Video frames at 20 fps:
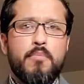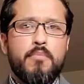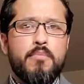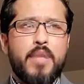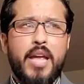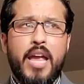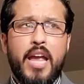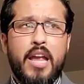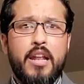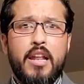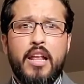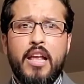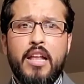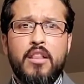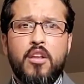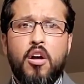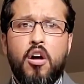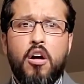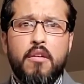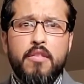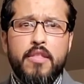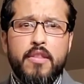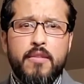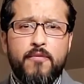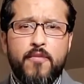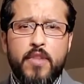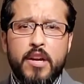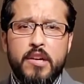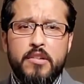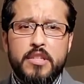and in all the
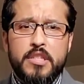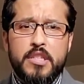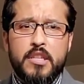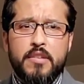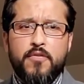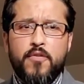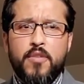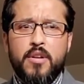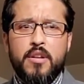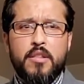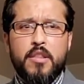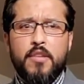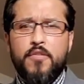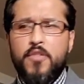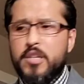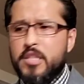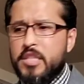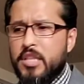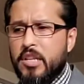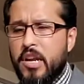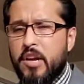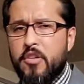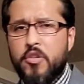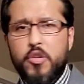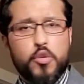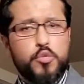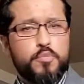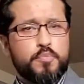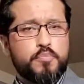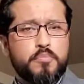various different
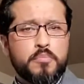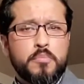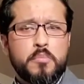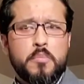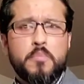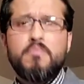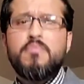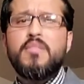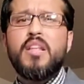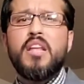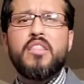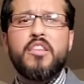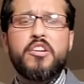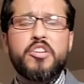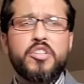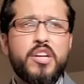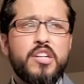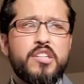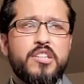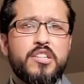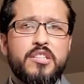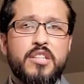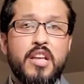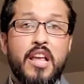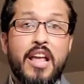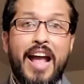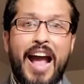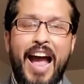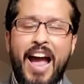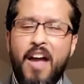scenarios. There's hunters
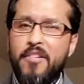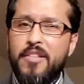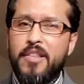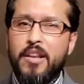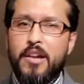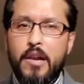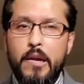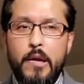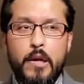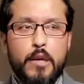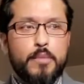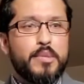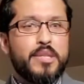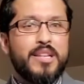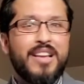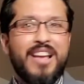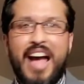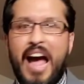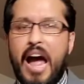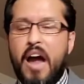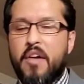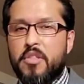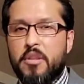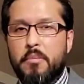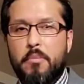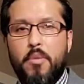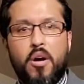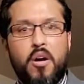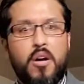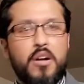out in the clubs, out in the
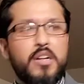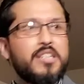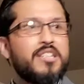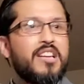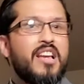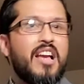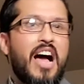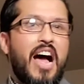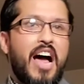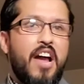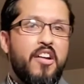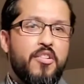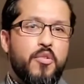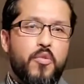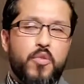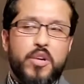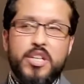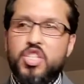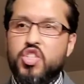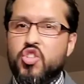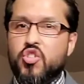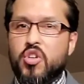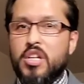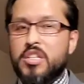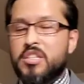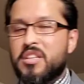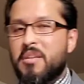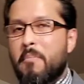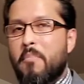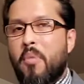bars, out in
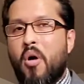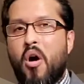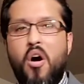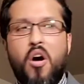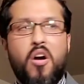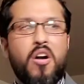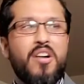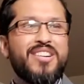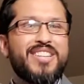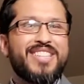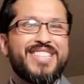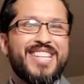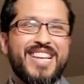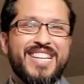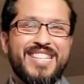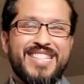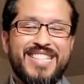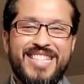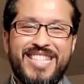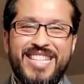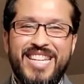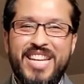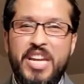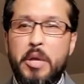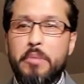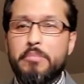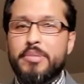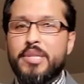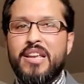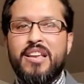restaurants, parks,
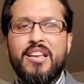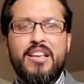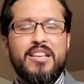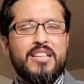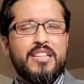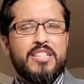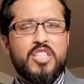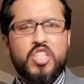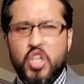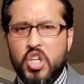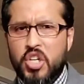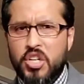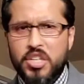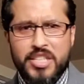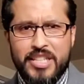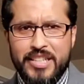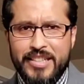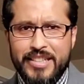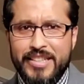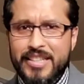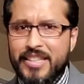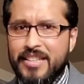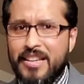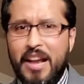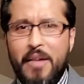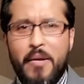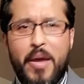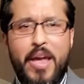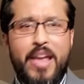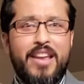gyms, churches.
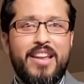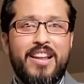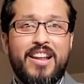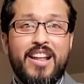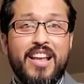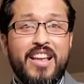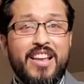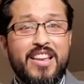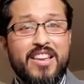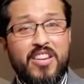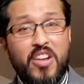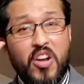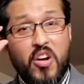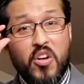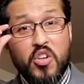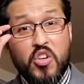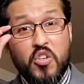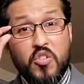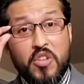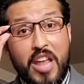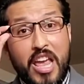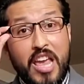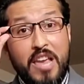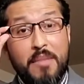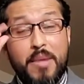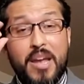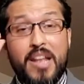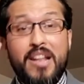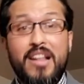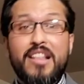I mean, you name
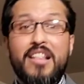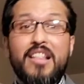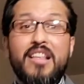it,